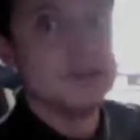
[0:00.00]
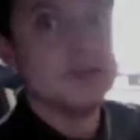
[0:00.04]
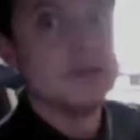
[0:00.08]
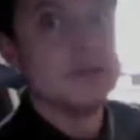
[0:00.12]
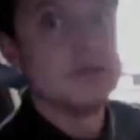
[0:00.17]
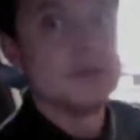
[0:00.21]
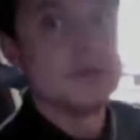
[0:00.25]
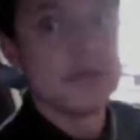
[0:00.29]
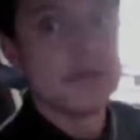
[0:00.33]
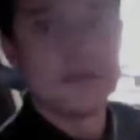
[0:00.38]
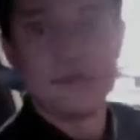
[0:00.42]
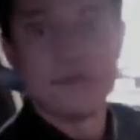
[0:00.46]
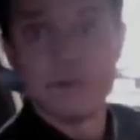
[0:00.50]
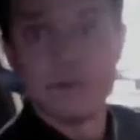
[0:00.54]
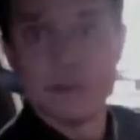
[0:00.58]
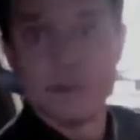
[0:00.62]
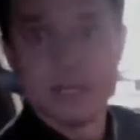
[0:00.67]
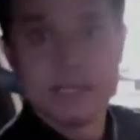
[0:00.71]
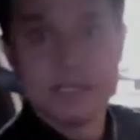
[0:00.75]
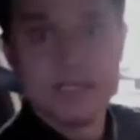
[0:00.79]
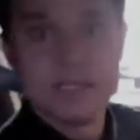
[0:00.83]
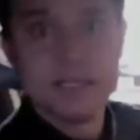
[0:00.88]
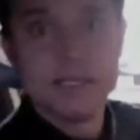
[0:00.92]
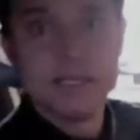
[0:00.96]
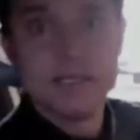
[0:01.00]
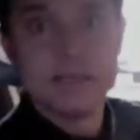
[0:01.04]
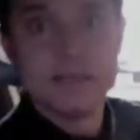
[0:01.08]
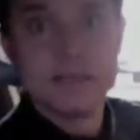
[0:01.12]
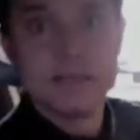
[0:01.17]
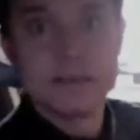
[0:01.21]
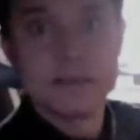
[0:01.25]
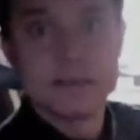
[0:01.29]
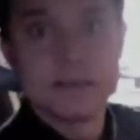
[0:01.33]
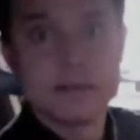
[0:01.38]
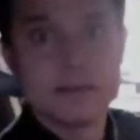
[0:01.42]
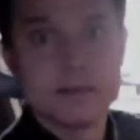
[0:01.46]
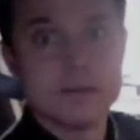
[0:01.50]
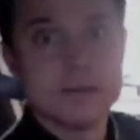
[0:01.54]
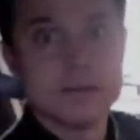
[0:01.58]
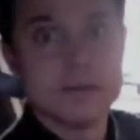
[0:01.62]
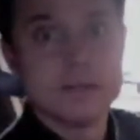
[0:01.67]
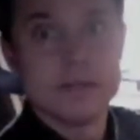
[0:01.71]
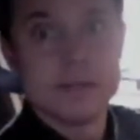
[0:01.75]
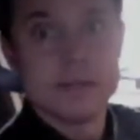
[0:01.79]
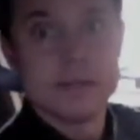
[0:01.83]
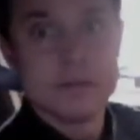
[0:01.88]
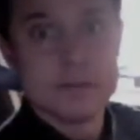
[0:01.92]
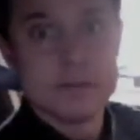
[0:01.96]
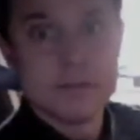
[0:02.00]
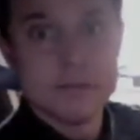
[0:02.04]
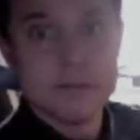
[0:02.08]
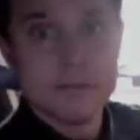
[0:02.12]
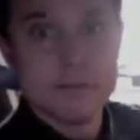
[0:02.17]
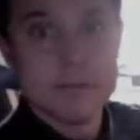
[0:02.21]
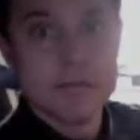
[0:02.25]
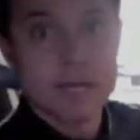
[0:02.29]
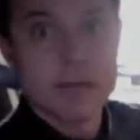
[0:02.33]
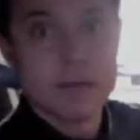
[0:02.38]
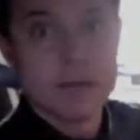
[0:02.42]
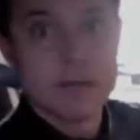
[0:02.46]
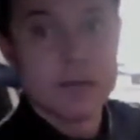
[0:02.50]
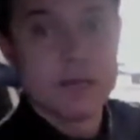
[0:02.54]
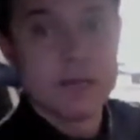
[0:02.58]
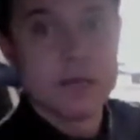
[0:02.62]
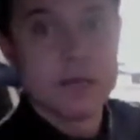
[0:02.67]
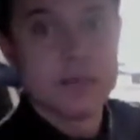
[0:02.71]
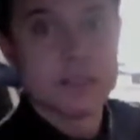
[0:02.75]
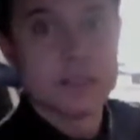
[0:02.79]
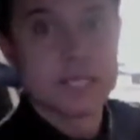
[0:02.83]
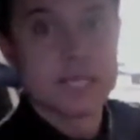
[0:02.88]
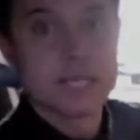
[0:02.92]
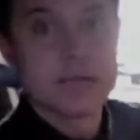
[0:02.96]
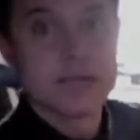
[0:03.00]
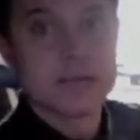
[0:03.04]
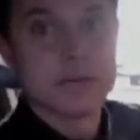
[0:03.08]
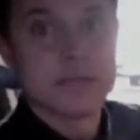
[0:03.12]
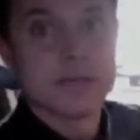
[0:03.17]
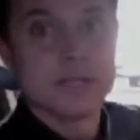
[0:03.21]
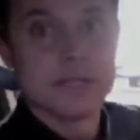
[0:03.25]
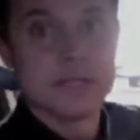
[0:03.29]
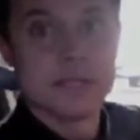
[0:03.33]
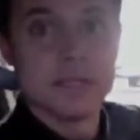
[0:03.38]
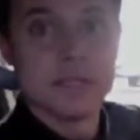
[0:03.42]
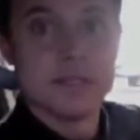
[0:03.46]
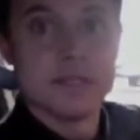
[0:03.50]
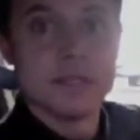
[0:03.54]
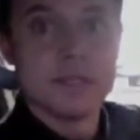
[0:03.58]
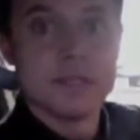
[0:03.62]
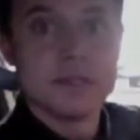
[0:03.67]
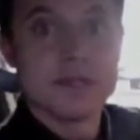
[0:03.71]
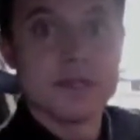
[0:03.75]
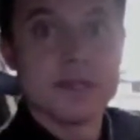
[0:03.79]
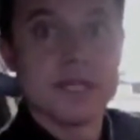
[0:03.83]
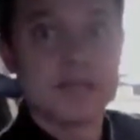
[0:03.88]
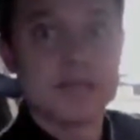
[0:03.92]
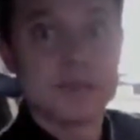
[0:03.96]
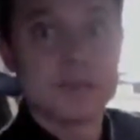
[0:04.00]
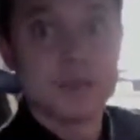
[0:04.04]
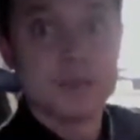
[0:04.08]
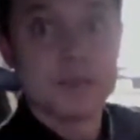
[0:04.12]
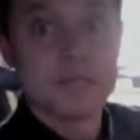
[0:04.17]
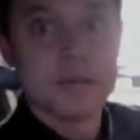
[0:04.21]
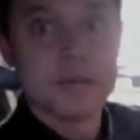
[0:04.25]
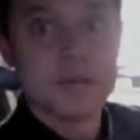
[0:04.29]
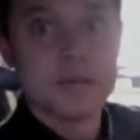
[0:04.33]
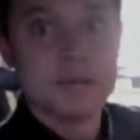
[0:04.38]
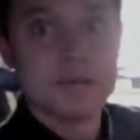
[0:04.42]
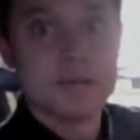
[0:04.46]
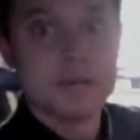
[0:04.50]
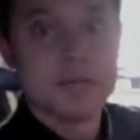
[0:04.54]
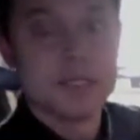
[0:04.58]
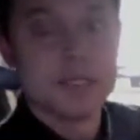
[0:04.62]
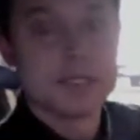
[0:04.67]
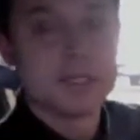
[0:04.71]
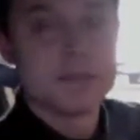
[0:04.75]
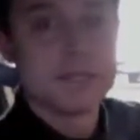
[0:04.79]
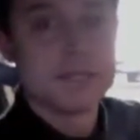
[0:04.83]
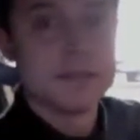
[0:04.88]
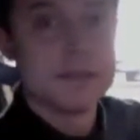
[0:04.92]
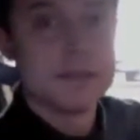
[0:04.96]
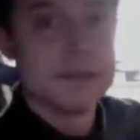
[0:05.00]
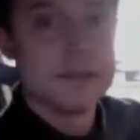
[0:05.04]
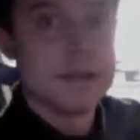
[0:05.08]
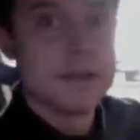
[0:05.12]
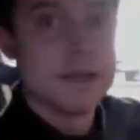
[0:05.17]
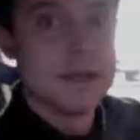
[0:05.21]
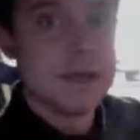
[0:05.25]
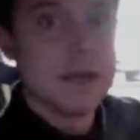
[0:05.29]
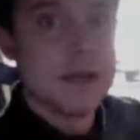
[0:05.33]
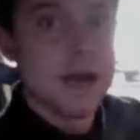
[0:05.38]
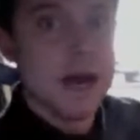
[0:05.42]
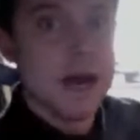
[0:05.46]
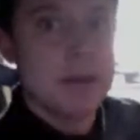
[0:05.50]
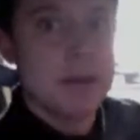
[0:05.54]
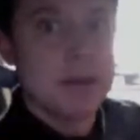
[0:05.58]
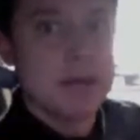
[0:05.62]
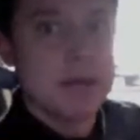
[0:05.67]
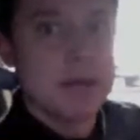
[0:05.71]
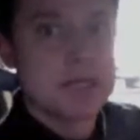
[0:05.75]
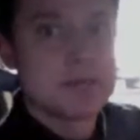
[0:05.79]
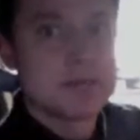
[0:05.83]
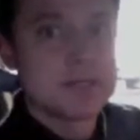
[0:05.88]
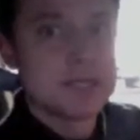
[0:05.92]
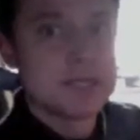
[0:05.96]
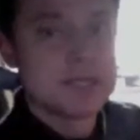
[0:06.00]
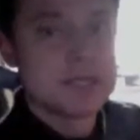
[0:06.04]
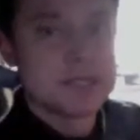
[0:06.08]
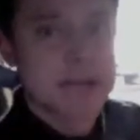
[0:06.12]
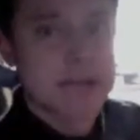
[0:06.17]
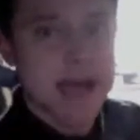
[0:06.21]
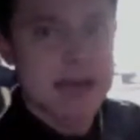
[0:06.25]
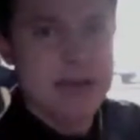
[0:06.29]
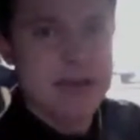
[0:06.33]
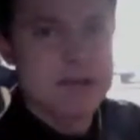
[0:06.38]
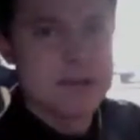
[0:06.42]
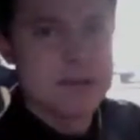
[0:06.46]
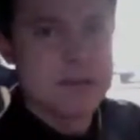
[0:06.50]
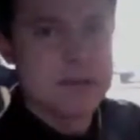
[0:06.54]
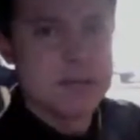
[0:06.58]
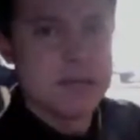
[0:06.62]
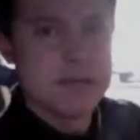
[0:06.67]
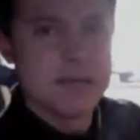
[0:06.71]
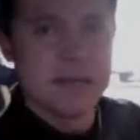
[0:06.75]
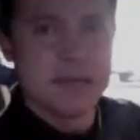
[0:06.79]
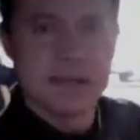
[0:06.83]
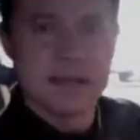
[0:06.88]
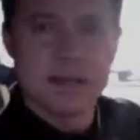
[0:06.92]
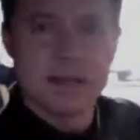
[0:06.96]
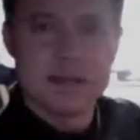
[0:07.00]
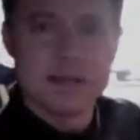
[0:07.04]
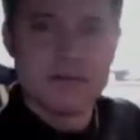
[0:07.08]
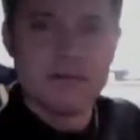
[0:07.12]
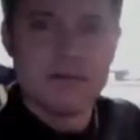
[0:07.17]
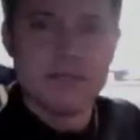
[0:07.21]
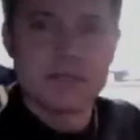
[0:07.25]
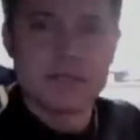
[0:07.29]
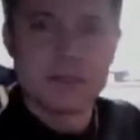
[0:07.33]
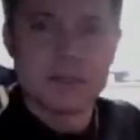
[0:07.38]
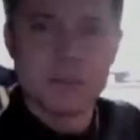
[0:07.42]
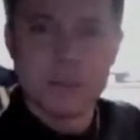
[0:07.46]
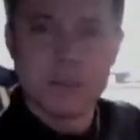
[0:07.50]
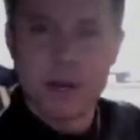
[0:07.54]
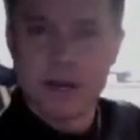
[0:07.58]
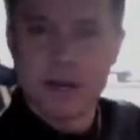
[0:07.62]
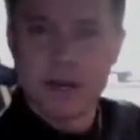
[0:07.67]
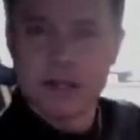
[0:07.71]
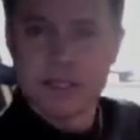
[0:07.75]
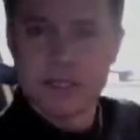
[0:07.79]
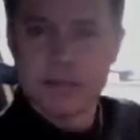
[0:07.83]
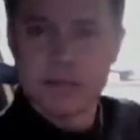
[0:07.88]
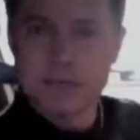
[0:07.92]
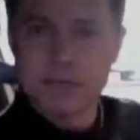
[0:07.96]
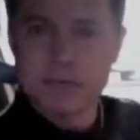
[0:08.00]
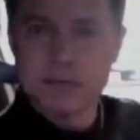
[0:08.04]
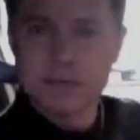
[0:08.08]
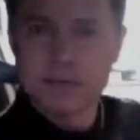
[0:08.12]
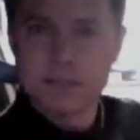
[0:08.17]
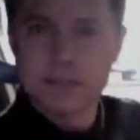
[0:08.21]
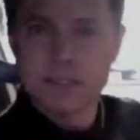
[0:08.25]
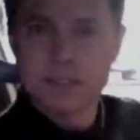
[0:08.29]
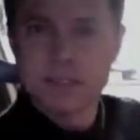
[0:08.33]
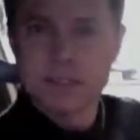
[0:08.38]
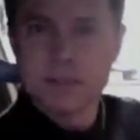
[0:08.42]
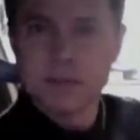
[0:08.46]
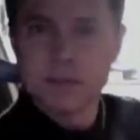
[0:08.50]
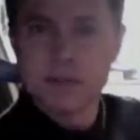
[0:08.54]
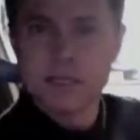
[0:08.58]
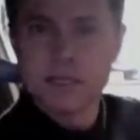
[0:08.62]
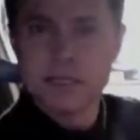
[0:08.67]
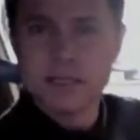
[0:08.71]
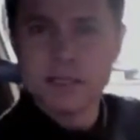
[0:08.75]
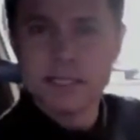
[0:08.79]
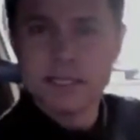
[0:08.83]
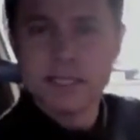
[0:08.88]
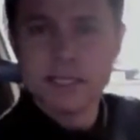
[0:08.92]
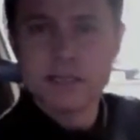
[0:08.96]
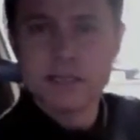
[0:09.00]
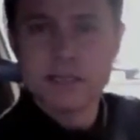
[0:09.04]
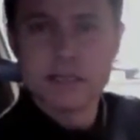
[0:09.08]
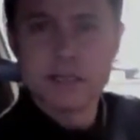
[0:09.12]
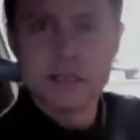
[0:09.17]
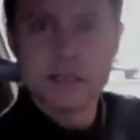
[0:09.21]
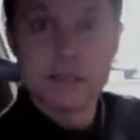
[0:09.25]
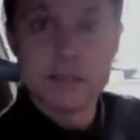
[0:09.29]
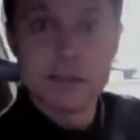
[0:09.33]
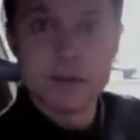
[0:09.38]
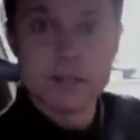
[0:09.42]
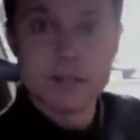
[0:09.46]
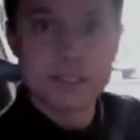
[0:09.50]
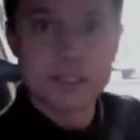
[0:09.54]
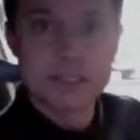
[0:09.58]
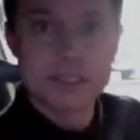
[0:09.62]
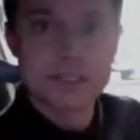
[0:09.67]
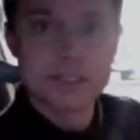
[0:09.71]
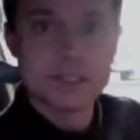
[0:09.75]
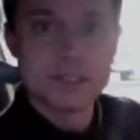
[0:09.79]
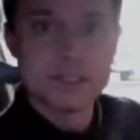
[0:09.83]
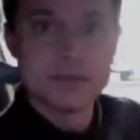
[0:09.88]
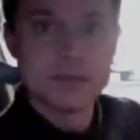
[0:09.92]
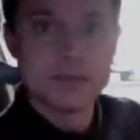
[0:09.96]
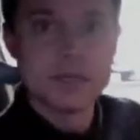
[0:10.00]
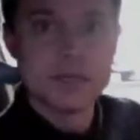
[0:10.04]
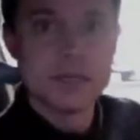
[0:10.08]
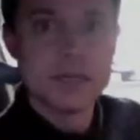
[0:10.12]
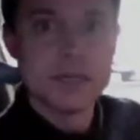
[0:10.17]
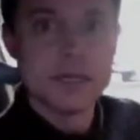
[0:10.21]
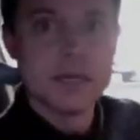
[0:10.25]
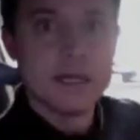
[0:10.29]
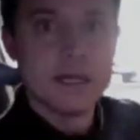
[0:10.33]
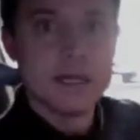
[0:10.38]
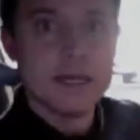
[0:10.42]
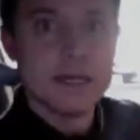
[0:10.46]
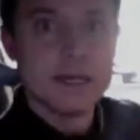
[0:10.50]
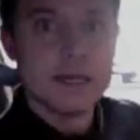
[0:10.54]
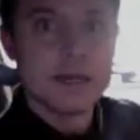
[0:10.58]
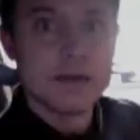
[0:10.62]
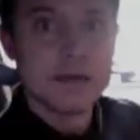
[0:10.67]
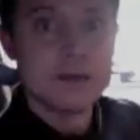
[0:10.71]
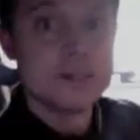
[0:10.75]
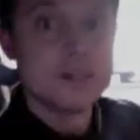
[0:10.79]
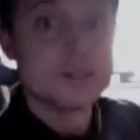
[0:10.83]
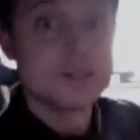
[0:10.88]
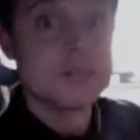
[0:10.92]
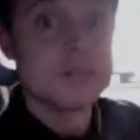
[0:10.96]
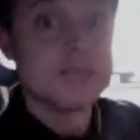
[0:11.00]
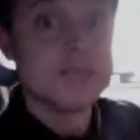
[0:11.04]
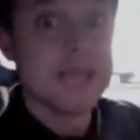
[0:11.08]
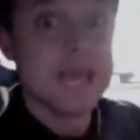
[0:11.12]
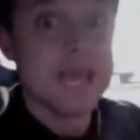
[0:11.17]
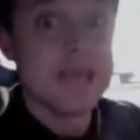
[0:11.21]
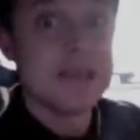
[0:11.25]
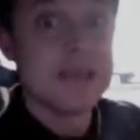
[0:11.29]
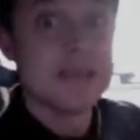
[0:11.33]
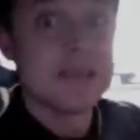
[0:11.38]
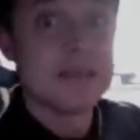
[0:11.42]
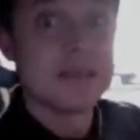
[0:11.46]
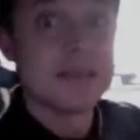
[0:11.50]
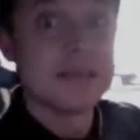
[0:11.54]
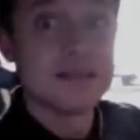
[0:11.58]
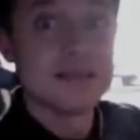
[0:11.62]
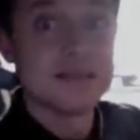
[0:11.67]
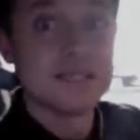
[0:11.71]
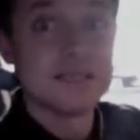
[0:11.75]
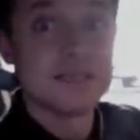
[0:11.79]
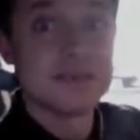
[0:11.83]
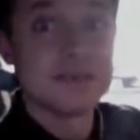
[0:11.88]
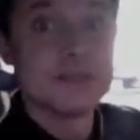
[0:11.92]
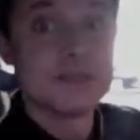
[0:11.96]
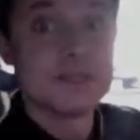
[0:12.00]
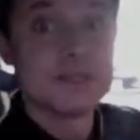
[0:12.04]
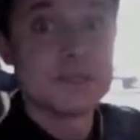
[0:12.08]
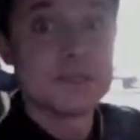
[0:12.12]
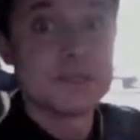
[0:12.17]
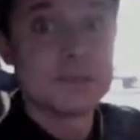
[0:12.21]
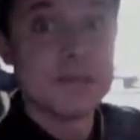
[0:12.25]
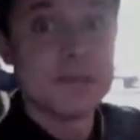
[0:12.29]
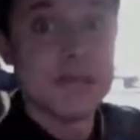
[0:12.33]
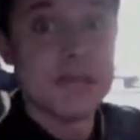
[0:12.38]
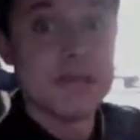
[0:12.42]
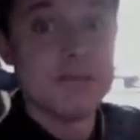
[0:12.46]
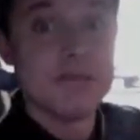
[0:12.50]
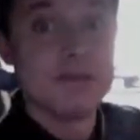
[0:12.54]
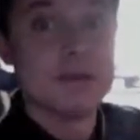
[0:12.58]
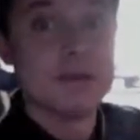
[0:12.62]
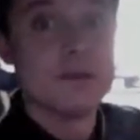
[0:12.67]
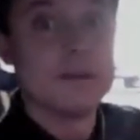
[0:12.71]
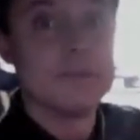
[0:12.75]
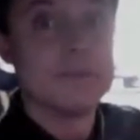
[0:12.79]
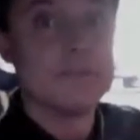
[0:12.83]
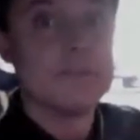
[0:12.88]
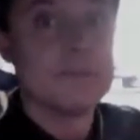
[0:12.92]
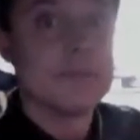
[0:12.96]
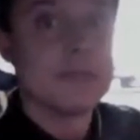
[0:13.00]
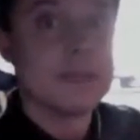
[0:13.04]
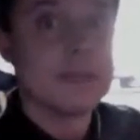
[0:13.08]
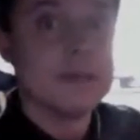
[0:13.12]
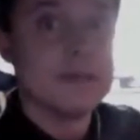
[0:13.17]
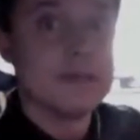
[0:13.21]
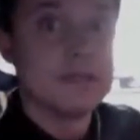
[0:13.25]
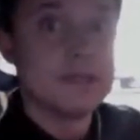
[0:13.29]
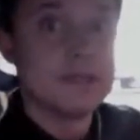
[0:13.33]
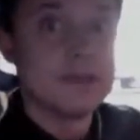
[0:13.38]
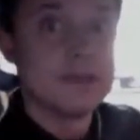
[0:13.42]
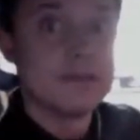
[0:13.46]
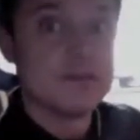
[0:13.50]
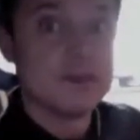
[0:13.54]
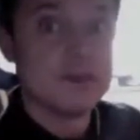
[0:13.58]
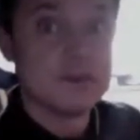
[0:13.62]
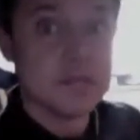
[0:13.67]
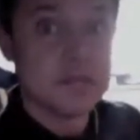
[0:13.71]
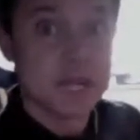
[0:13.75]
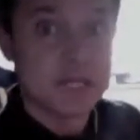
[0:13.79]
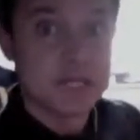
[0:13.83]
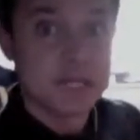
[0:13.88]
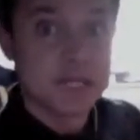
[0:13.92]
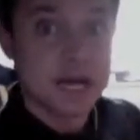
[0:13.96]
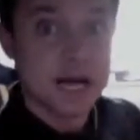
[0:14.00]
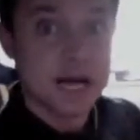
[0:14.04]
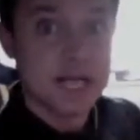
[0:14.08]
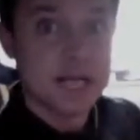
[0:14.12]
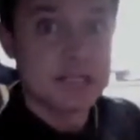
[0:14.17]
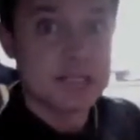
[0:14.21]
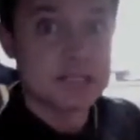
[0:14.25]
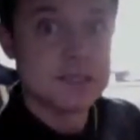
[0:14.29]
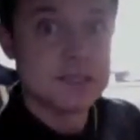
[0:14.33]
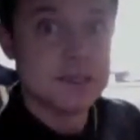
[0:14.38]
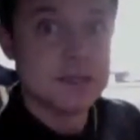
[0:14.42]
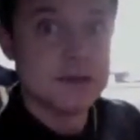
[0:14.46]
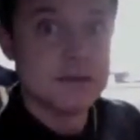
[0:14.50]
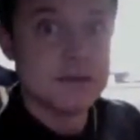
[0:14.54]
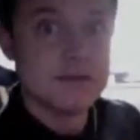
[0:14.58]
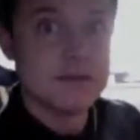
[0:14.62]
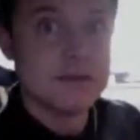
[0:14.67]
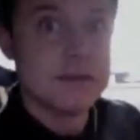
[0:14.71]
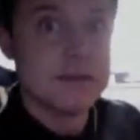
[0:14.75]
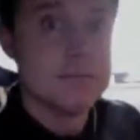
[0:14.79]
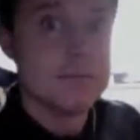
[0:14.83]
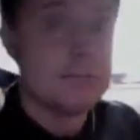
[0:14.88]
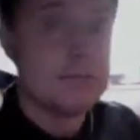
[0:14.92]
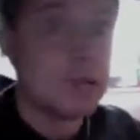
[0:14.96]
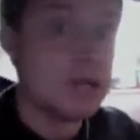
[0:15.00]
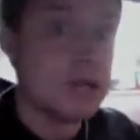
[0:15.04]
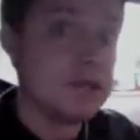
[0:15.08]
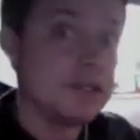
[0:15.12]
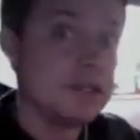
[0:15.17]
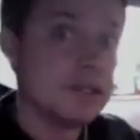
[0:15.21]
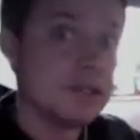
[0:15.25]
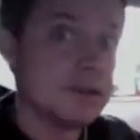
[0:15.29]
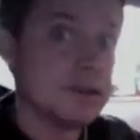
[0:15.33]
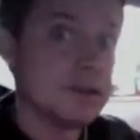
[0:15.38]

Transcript: whatever we did that made our parents angry. So that's one type of punishment. Punishment doesn't have to be like an official punishment where someone intentionally punishes you. It could just be anything that decreases your behavior. So if you touch a hot stove and it burns you,